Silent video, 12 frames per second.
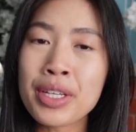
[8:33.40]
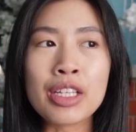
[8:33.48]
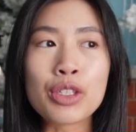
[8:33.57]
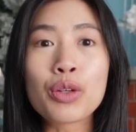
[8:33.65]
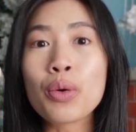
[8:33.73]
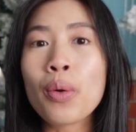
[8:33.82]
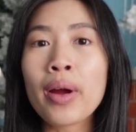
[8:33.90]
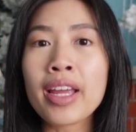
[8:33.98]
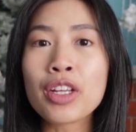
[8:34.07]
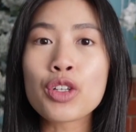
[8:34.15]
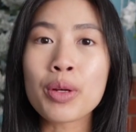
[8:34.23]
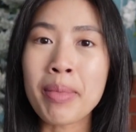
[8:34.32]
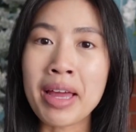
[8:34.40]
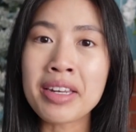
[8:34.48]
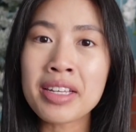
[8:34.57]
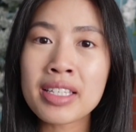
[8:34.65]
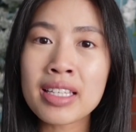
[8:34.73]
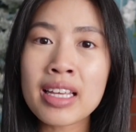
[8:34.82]
is growing
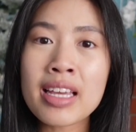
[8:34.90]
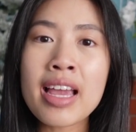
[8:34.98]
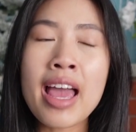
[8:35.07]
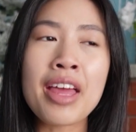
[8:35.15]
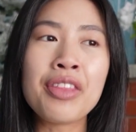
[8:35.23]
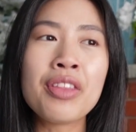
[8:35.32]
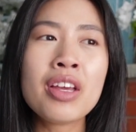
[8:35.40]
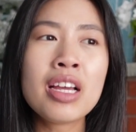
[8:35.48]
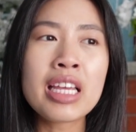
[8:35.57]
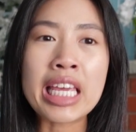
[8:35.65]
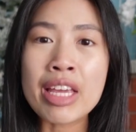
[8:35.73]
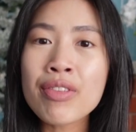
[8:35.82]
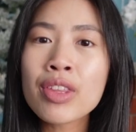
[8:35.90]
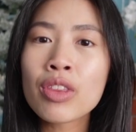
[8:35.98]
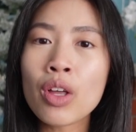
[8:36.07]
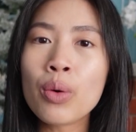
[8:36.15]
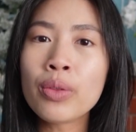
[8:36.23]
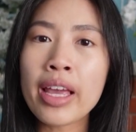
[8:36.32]
tremendously, and even
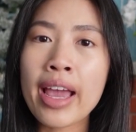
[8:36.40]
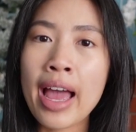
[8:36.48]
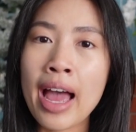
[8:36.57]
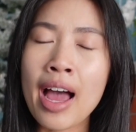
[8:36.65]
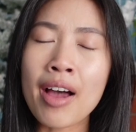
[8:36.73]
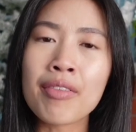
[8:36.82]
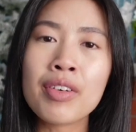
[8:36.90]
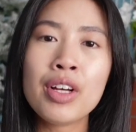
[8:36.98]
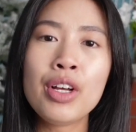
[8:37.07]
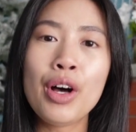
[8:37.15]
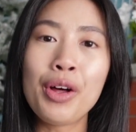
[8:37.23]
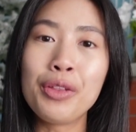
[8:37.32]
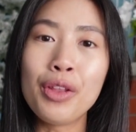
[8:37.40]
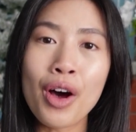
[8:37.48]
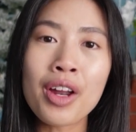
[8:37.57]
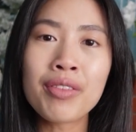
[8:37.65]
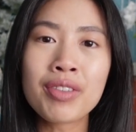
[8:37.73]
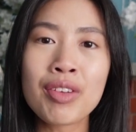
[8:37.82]
though they have a
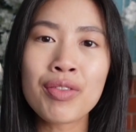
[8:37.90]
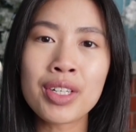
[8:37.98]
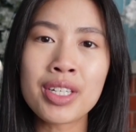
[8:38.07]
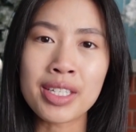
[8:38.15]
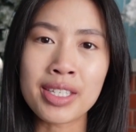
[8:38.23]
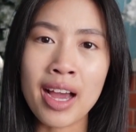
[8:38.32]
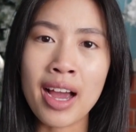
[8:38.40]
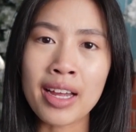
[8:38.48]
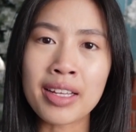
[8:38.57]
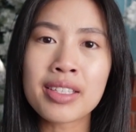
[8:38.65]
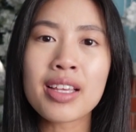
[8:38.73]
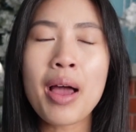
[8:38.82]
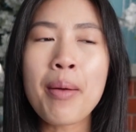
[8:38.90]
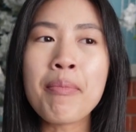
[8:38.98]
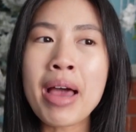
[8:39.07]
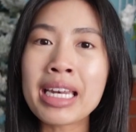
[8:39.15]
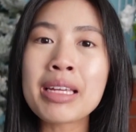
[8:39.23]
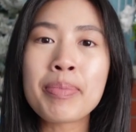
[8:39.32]
lot of different designs,
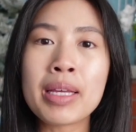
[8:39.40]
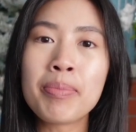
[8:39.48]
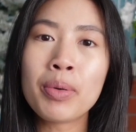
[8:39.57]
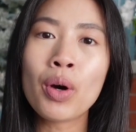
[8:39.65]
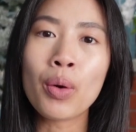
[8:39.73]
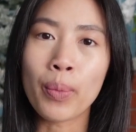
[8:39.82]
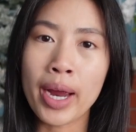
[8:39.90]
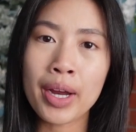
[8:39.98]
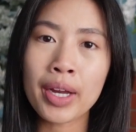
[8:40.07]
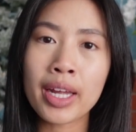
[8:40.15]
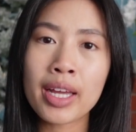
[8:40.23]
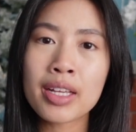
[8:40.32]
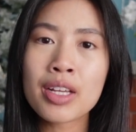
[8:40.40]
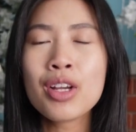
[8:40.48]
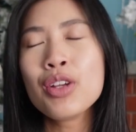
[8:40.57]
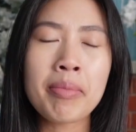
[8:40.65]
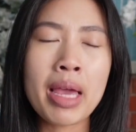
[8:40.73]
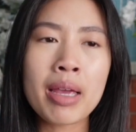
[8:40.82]
many people are wearing it.
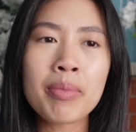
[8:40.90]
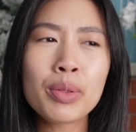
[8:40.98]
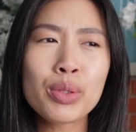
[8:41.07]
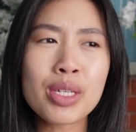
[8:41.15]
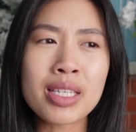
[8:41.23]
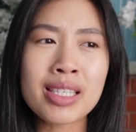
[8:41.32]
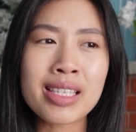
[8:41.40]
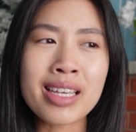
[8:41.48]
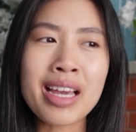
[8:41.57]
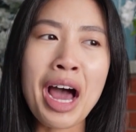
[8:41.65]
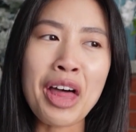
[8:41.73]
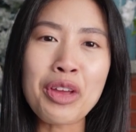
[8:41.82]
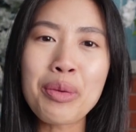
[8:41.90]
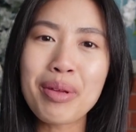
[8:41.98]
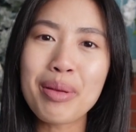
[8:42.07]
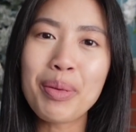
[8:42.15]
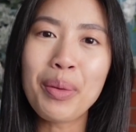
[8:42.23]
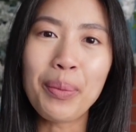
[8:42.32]
I'm able to see other
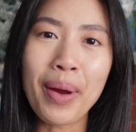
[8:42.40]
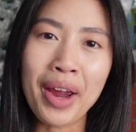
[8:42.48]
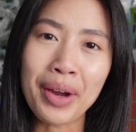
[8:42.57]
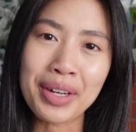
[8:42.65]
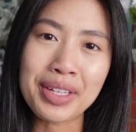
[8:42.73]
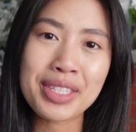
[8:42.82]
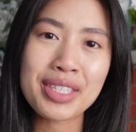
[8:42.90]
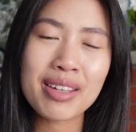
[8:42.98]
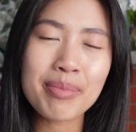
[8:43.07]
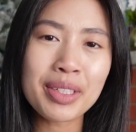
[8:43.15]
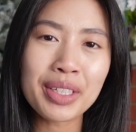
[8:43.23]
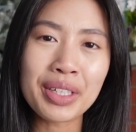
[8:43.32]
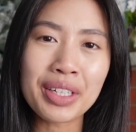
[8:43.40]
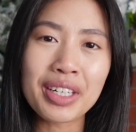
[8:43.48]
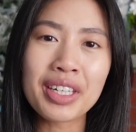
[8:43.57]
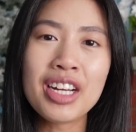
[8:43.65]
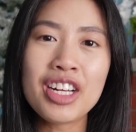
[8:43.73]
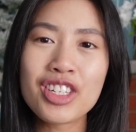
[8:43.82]
people wearing
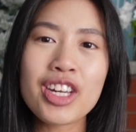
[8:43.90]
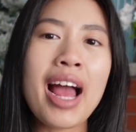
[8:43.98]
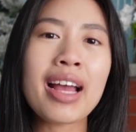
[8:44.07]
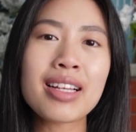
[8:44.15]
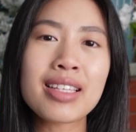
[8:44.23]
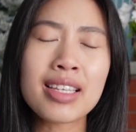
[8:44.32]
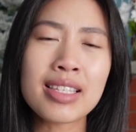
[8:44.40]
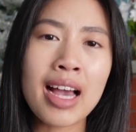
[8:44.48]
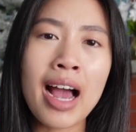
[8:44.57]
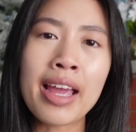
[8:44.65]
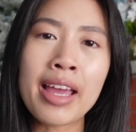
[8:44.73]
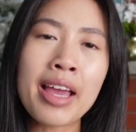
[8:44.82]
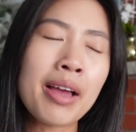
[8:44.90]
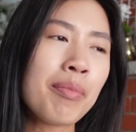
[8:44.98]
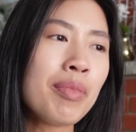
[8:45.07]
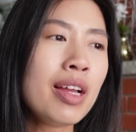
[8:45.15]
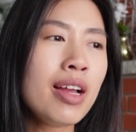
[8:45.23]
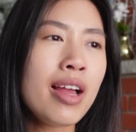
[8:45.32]
similar jackets as I am,
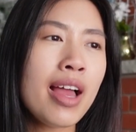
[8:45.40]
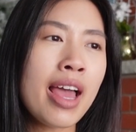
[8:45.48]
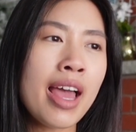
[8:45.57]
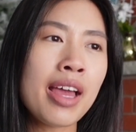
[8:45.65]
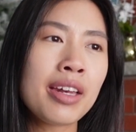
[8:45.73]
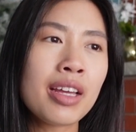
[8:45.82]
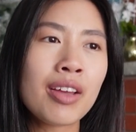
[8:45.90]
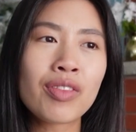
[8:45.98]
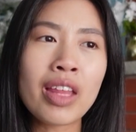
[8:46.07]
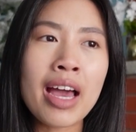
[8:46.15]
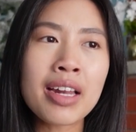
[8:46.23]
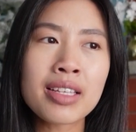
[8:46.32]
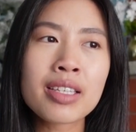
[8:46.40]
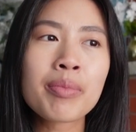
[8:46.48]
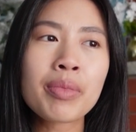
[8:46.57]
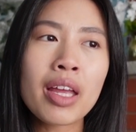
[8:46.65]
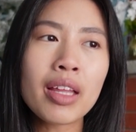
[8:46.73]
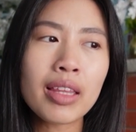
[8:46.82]
and if that is
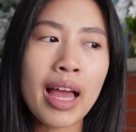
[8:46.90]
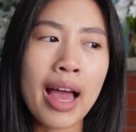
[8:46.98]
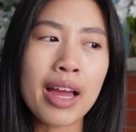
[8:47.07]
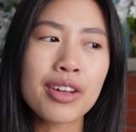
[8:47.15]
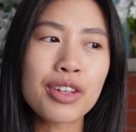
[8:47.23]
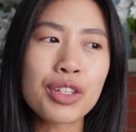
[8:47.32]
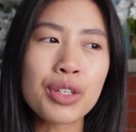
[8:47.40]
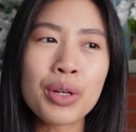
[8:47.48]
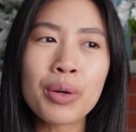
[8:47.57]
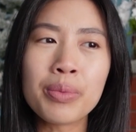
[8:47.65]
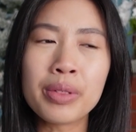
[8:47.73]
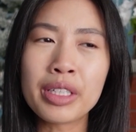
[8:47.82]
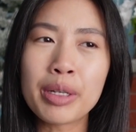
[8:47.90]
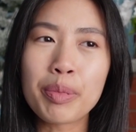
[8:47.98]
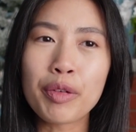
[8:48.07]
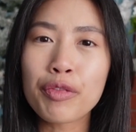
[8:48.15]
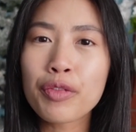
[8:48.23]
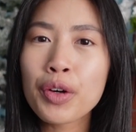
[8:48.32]
something that you don't really
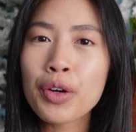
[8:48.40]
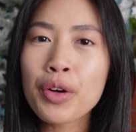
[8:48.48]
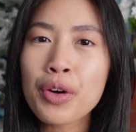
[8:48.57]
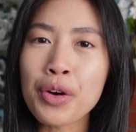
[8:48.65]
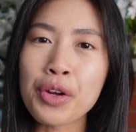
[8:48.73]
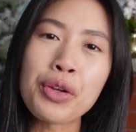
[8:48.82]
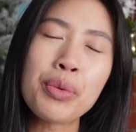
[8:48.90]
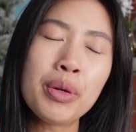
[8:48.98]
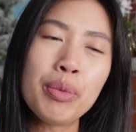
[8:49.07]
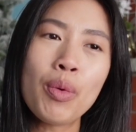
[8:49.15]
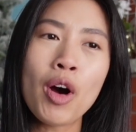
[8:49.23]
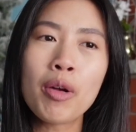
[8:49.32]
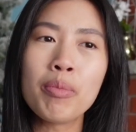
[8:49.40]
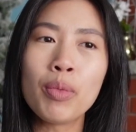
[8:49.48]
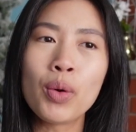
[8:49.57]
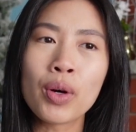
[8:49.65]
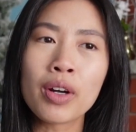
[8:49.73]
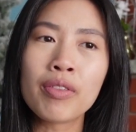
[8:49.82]
prefer or you would want
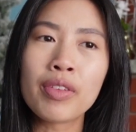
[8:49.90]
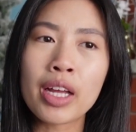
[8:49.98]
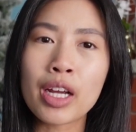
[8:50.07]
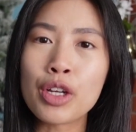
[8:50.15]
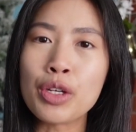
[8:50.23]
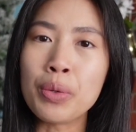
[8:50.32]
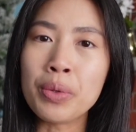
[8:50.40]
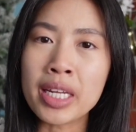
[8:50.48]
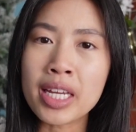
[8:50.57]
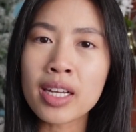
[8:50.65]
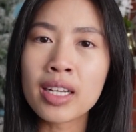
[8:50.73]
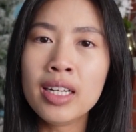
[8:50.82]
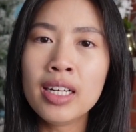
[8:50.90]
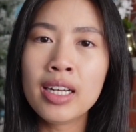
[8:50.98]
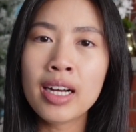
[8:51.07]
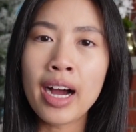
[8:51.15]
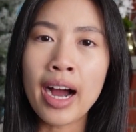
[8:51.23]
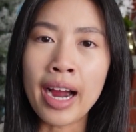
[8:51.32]
more of like a unique
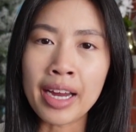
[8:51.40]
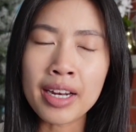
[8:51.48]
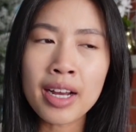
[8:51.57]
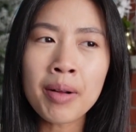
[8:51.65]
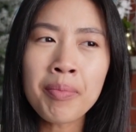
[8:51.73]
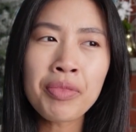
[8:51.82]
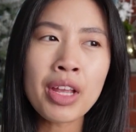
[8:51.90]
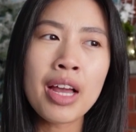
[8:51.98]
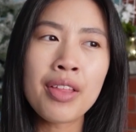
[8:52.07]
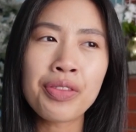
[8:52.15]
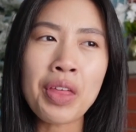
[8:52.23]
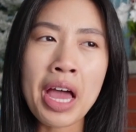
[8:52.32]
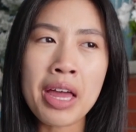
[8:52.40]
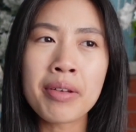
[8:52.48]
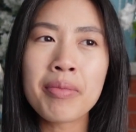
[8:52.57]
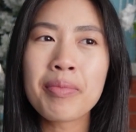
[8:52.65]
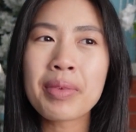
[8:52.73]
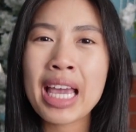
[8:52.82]
item, then
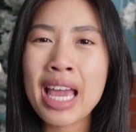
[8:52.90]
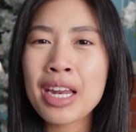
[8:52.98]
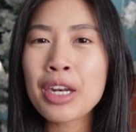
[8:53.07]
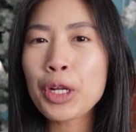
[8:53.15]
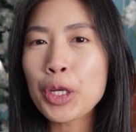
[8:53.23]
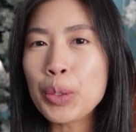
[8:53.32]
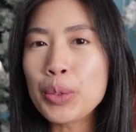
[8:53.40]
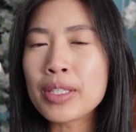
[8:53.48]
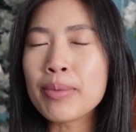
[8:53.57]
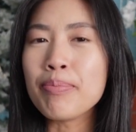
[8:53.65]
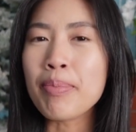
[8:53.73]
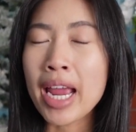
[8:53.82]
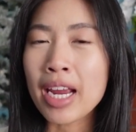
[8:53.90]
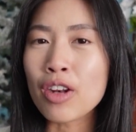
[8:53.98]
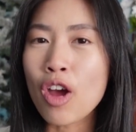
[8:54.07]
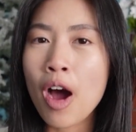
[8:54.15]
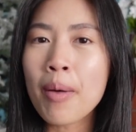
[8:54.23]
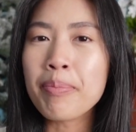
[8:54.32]
Canada Goose may
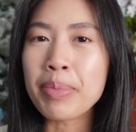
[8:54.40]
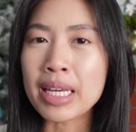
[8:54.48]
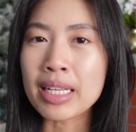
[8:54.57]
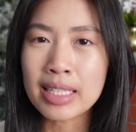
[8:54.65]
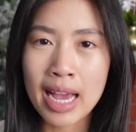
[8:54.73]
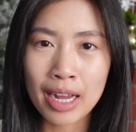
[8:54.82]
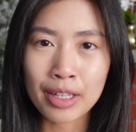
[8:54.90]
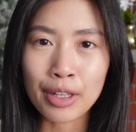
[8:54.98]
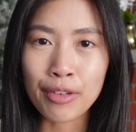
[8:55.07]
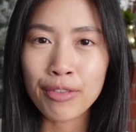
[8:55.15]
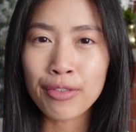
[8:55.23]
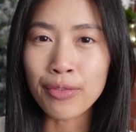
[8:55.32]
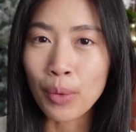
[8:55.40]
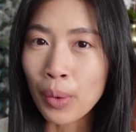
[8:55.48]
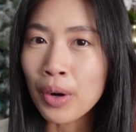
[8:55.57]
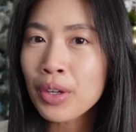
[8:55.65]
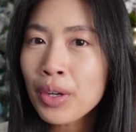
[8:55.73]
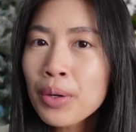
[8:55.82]
not be exactly
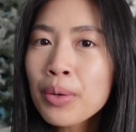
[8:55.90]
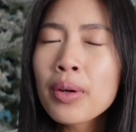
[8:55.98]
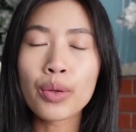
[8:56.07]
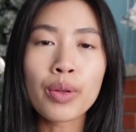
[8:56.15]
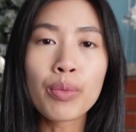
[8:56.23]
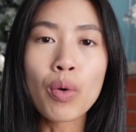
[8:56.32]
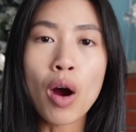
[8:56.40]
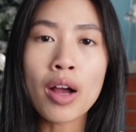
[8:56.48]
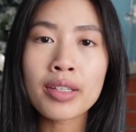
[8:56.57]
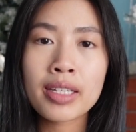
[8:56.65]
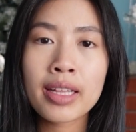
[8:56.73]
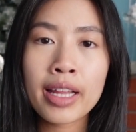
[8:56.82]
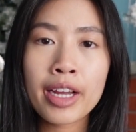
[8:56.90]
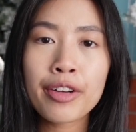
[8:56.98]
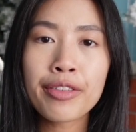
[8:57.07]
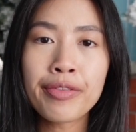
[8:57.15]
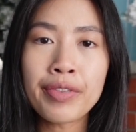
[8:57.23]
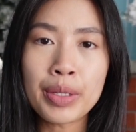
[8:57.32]
for you. So the Ross Claire
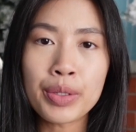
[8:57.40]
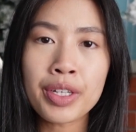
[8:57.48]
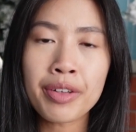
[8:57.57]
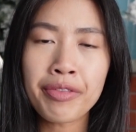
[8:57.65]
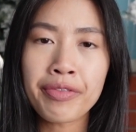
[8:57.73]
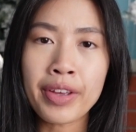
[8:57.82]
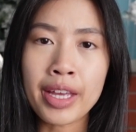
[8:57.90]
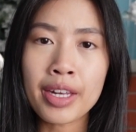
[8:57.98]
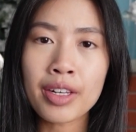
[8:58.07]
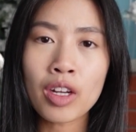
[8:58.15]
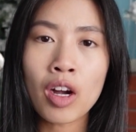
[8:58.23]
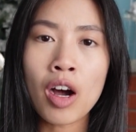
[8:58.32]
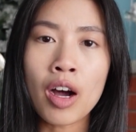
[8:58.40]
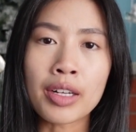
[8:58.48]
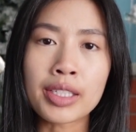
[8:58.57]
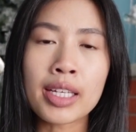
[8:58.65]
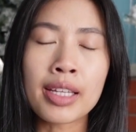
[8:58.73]
Fusion Fit costs